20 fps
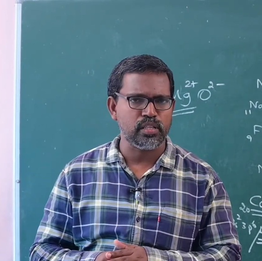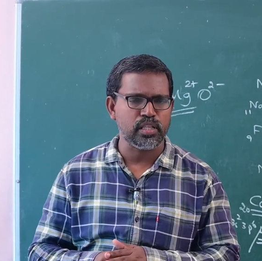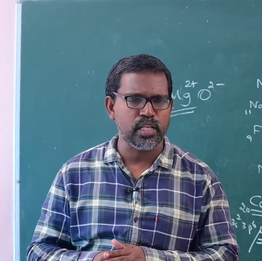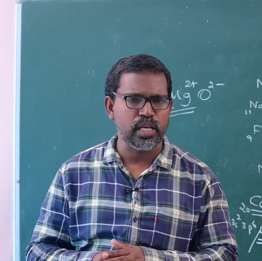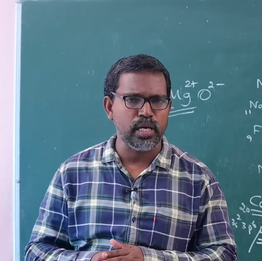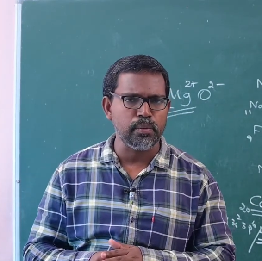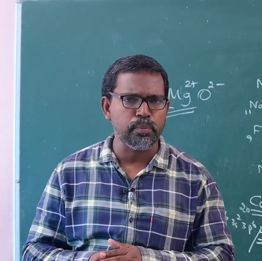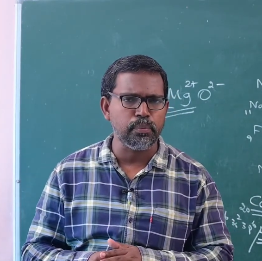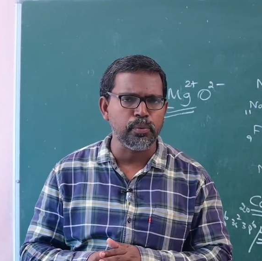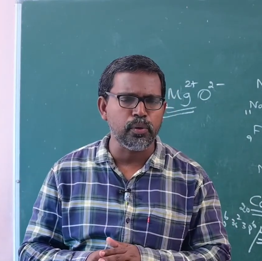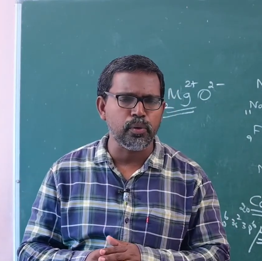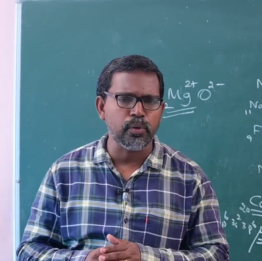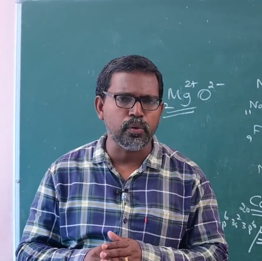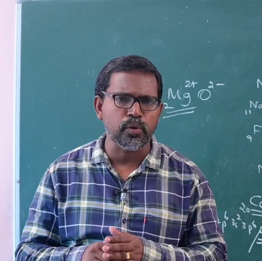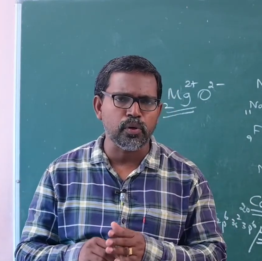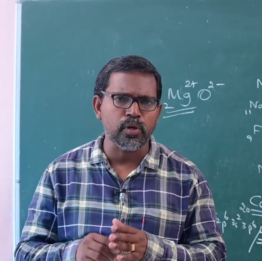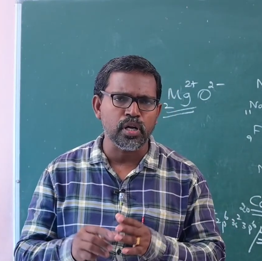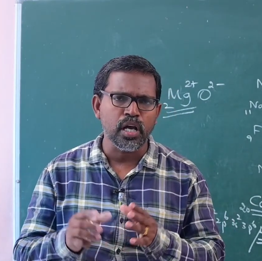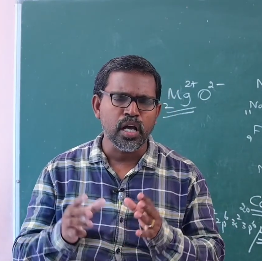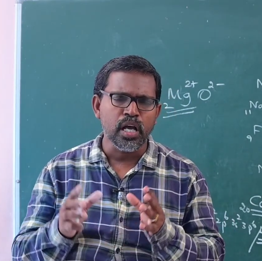
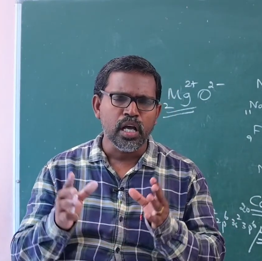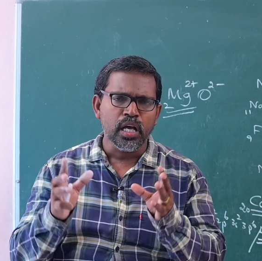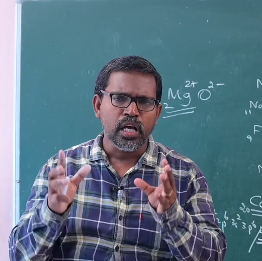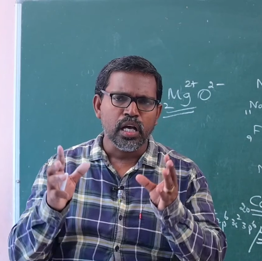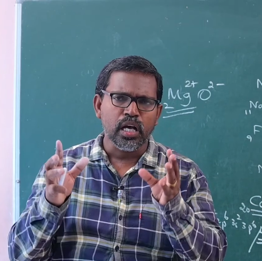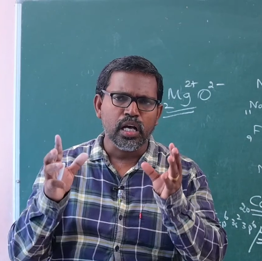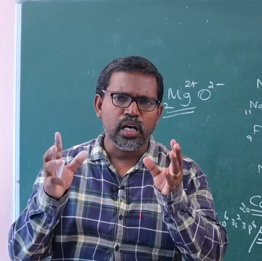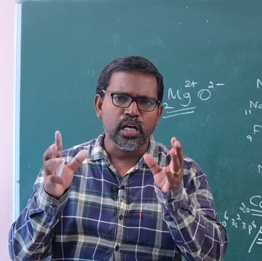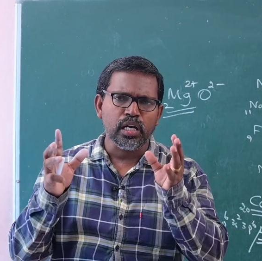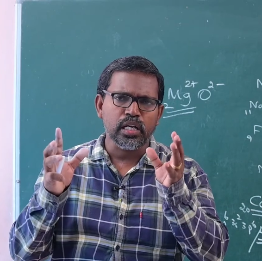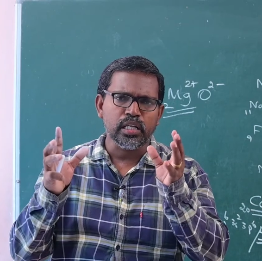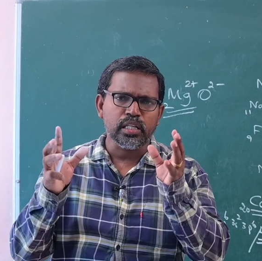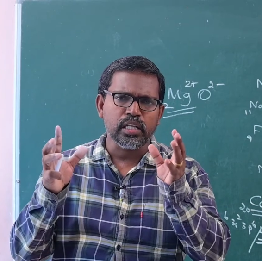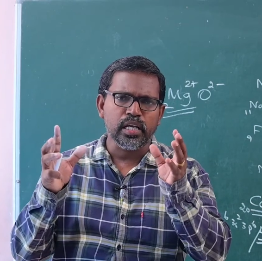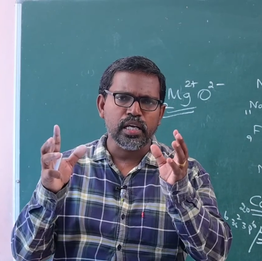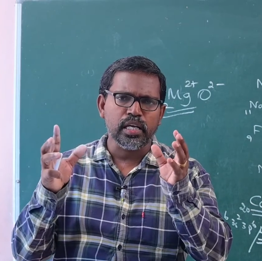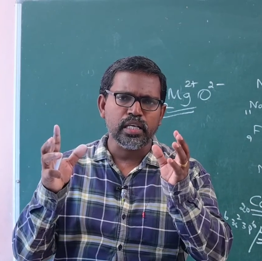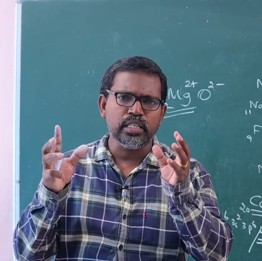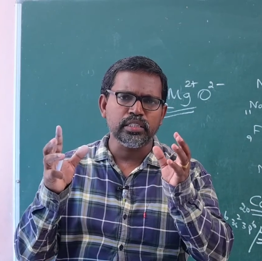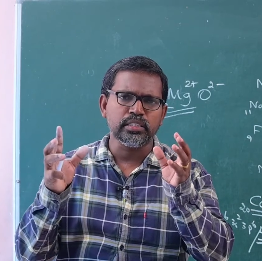Therefore,
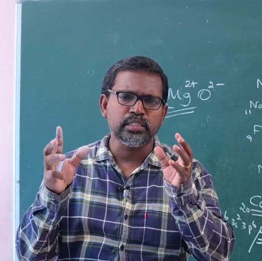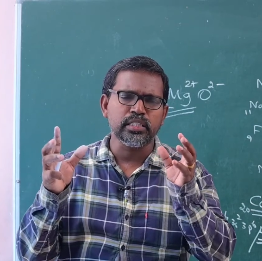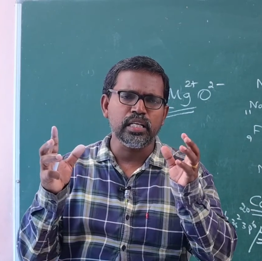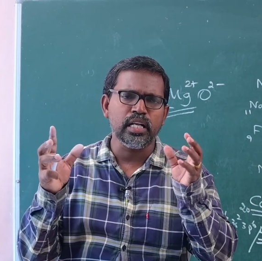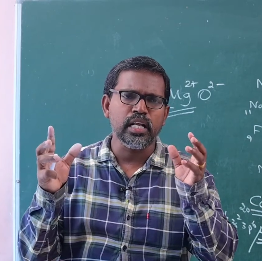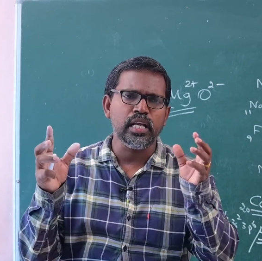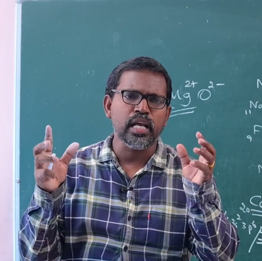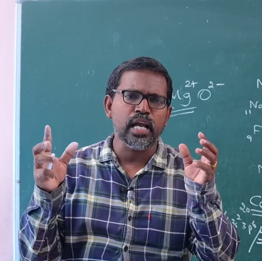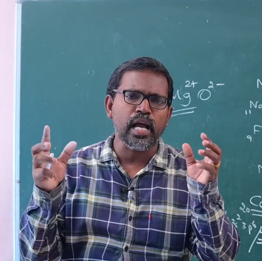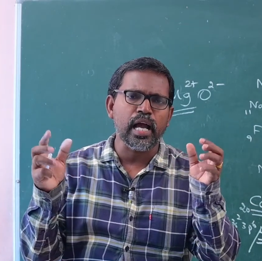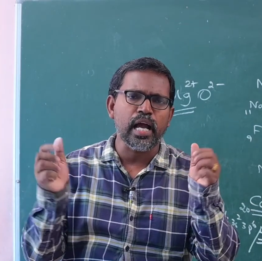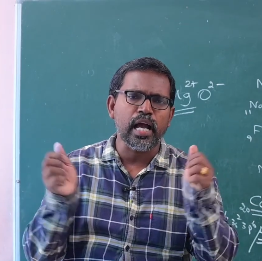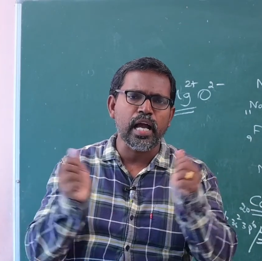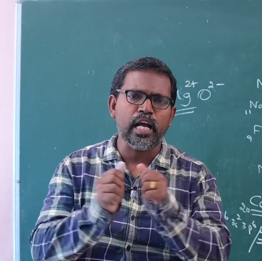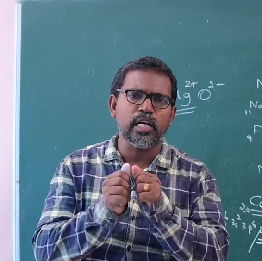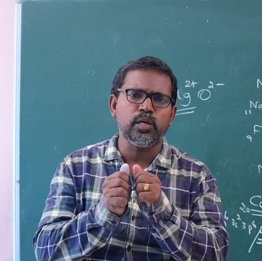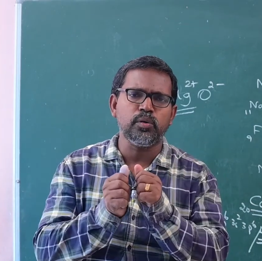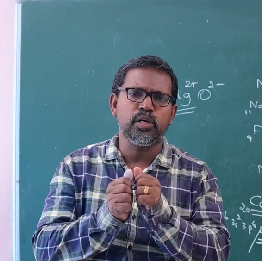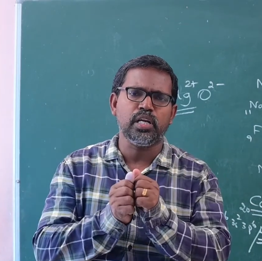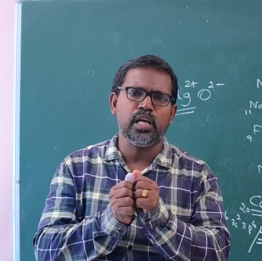they easily
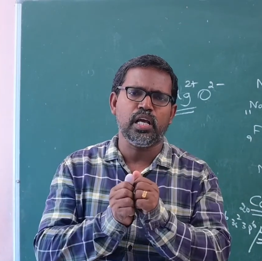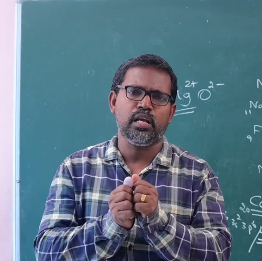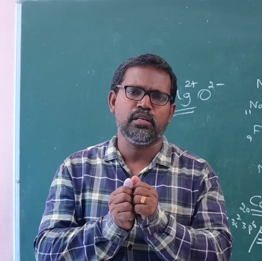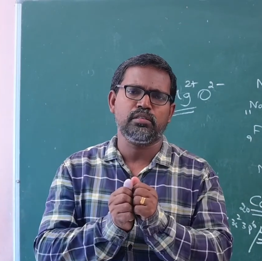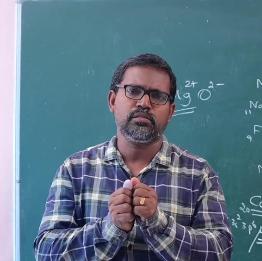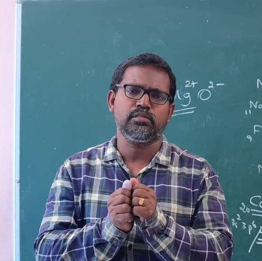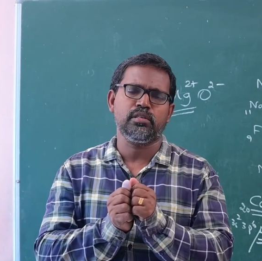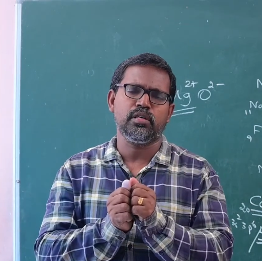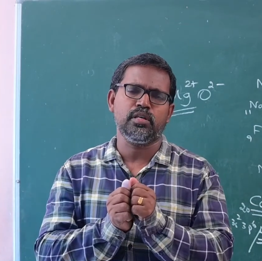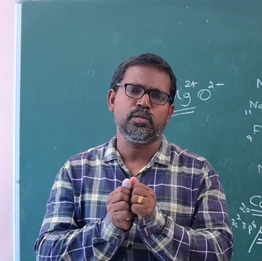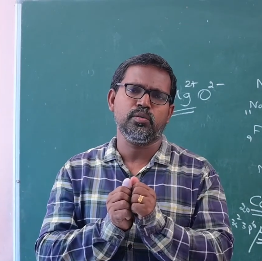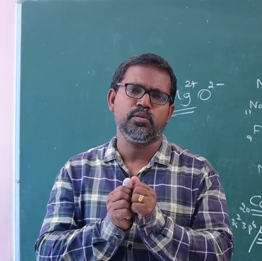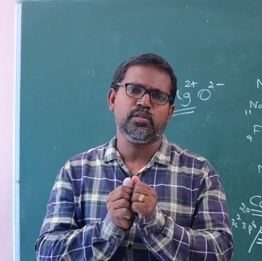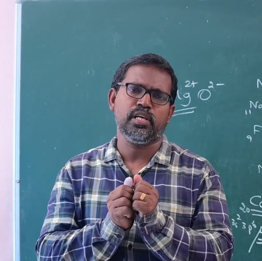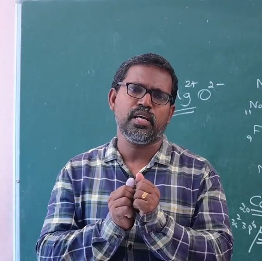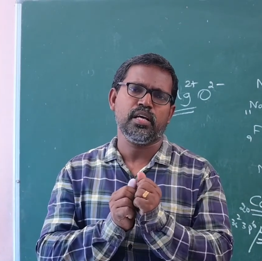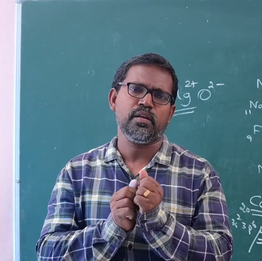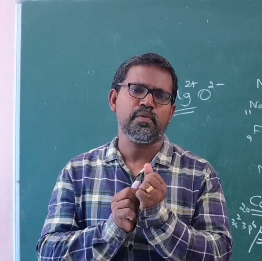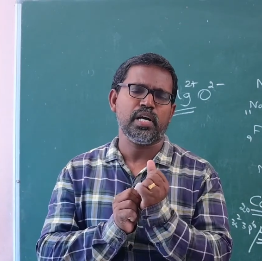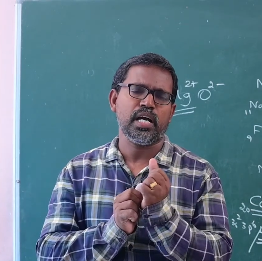add 1 electron to
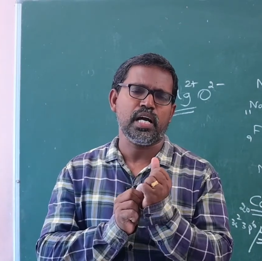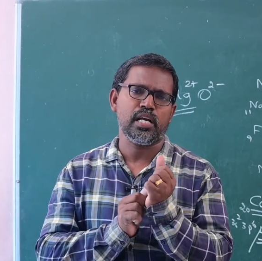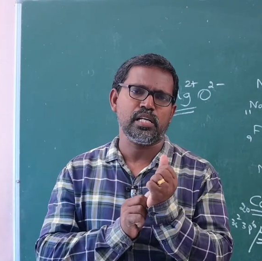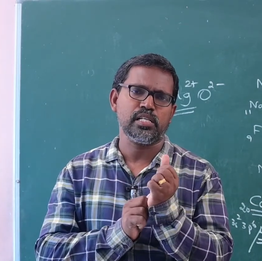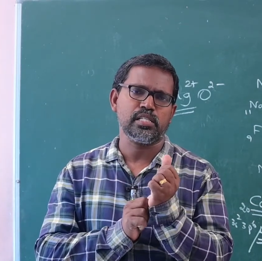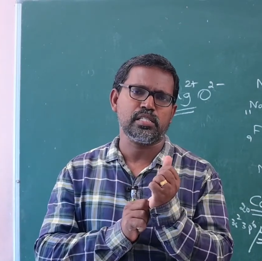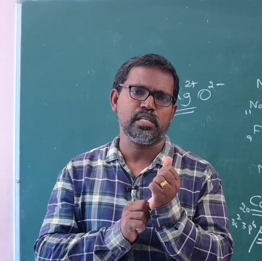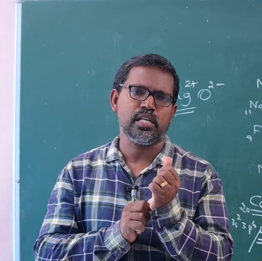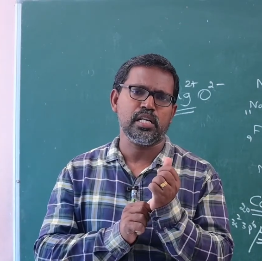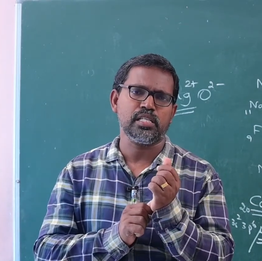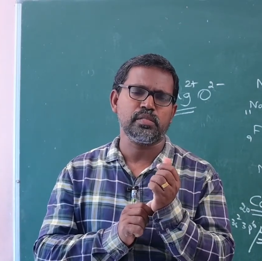their valence shell,